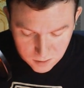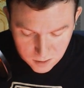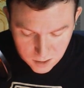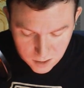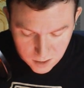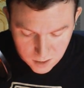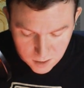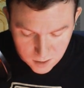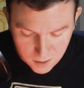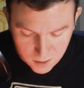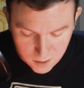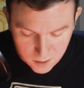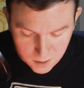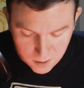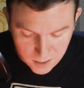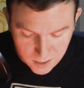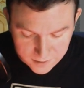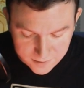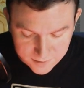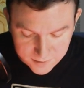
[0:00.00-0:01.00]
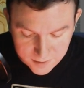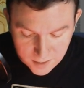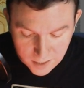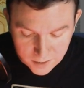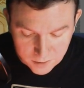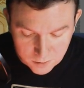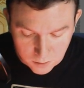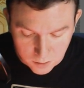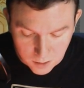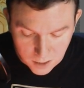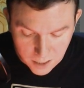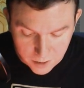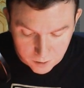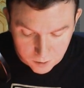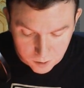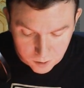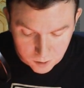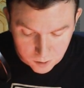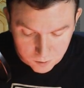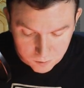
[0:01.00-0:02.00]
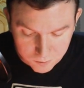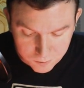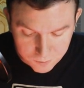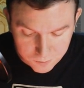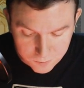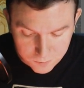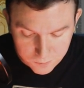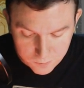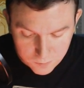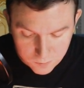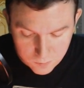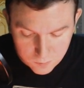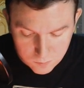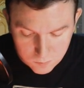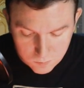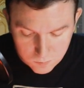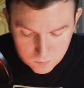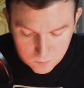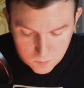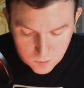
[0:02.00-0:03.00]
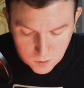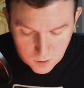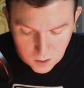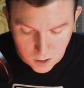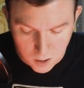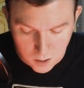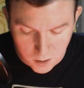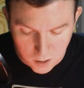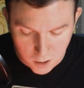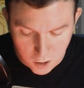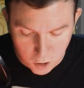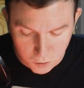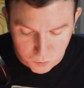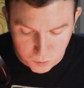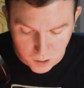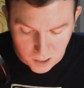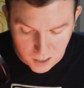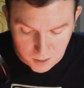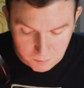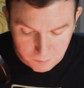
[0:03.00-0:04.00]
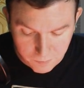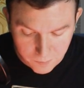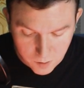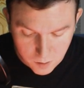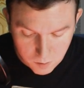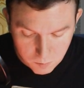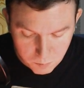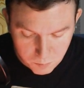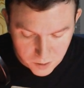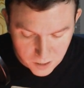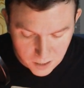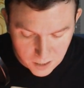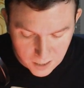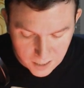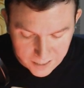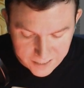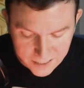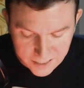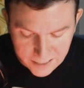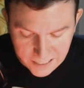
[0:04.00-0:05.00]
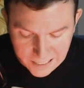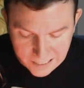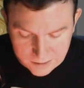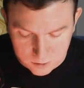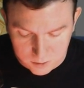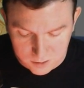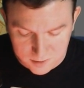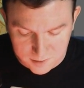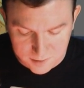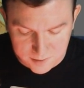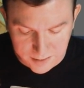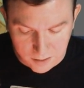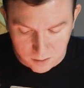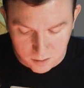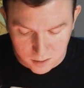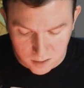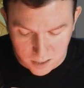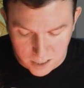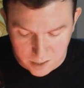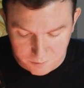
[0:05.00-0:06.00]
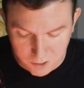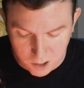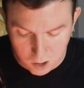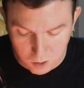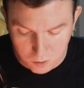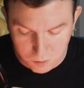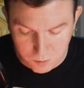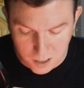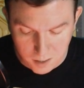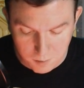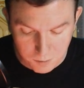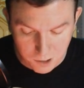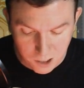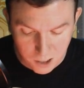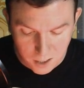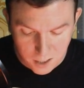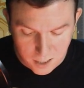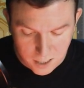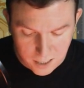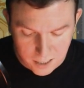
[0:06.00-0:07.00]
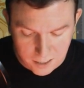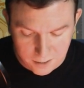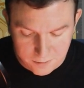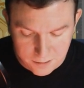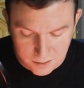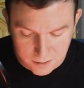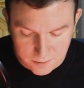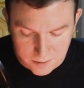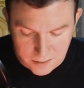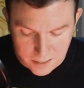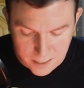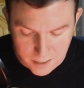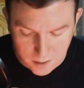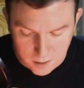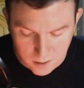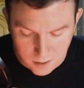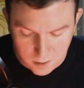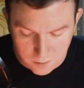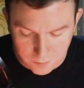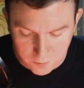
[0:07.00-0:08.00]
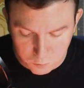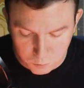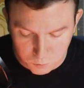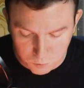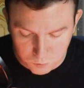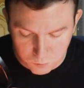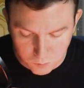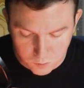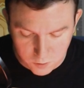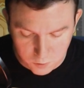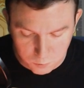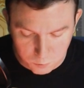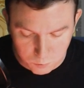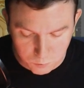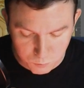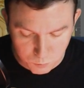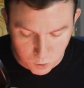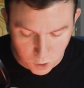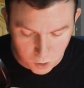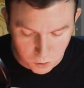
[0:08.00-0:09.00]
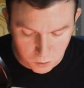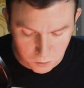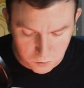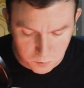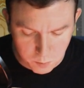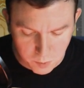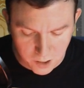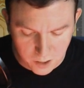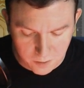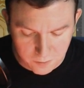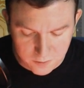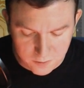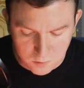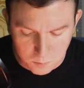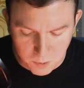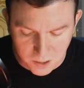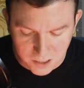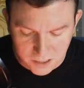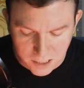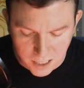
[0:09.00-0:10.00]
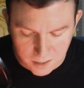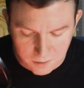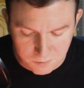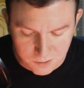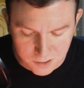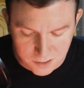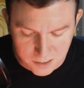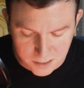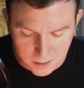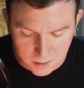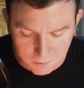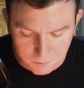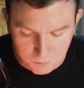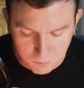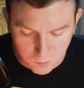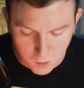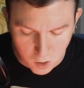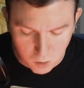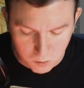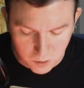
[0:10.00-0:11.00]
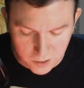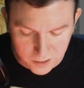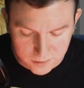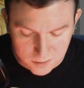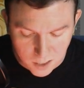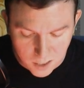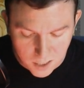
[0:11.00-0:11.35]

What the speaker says: I signed a lot of Heartthrob, but I didn't actually sell a lot of Heartthrob. And I think that, and this was Rose, but this has been kind of indicative of always.